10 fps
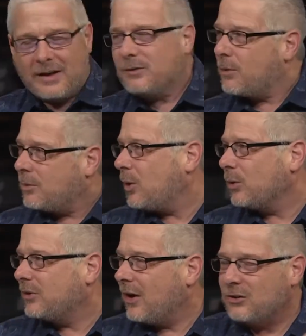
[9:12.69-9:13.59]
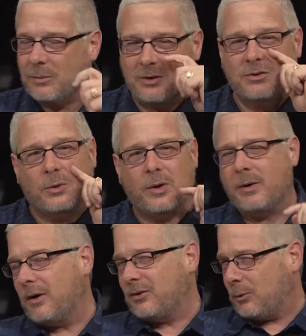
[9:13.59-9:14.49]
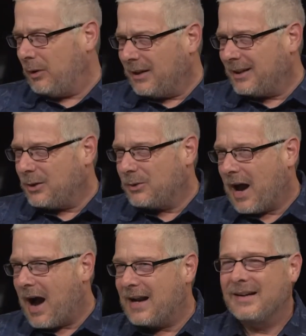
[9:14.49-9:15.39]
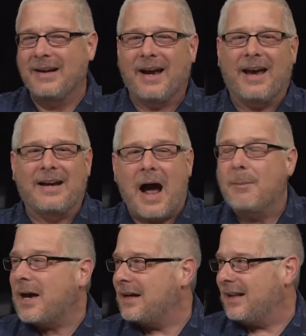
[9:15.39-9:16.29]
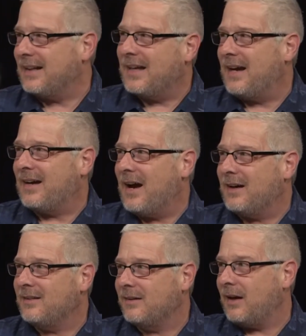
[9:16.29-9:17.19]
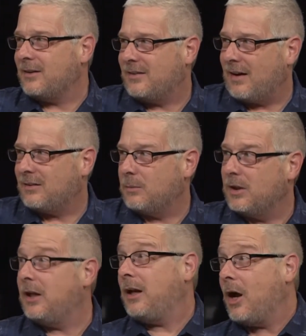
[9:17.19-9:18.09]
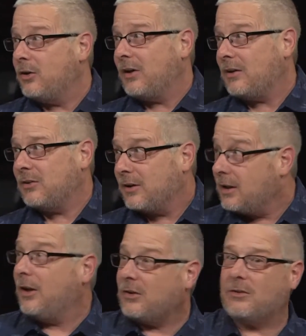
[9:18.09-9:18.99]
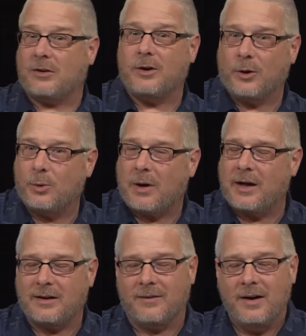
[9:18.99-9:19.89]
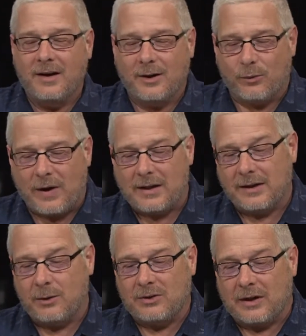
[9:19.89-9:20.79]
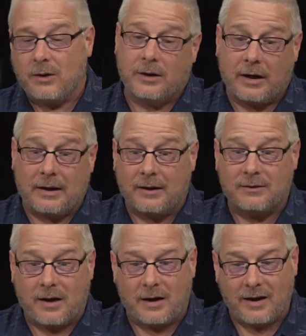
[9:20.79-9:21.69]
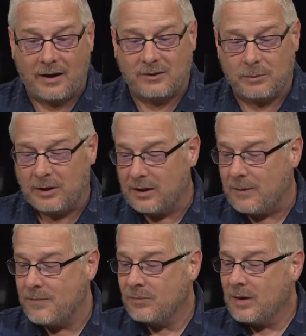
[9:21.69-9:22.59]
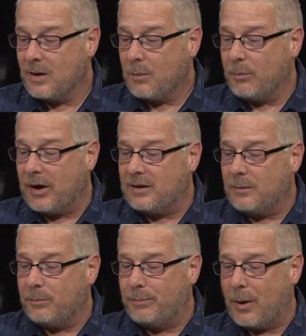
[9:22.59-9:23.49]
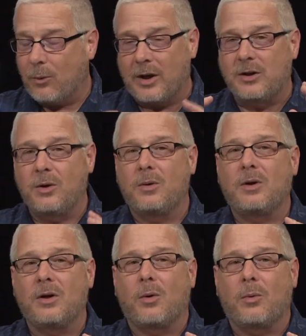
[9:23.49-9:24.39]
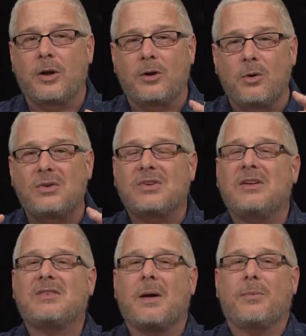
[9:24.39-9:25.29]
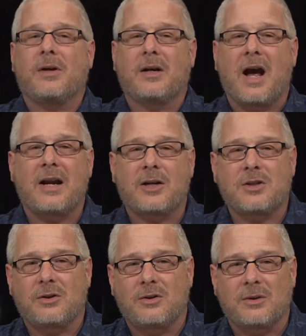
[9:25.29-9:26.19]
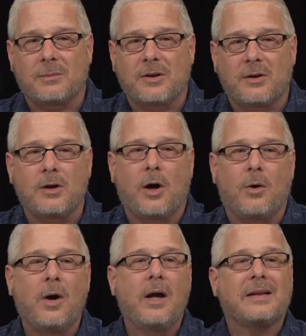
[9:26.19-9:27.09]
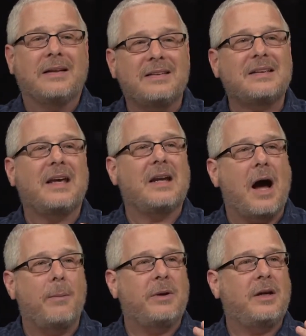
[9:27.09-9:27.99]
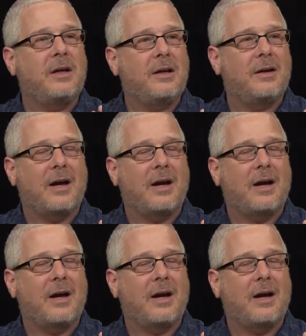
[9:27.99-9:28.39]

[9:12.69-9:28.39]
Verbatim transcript: that's from an Old Testament story. Is it Really, you, God? And I'm kind of like that guy because he had to yeah. test them. And then he untested, and he tested a new way. And, you know, finally he was like, Okay, I guess God has to be in it. But, but when you, you know, when you see something and God asks you to do something, you know, this cannot be,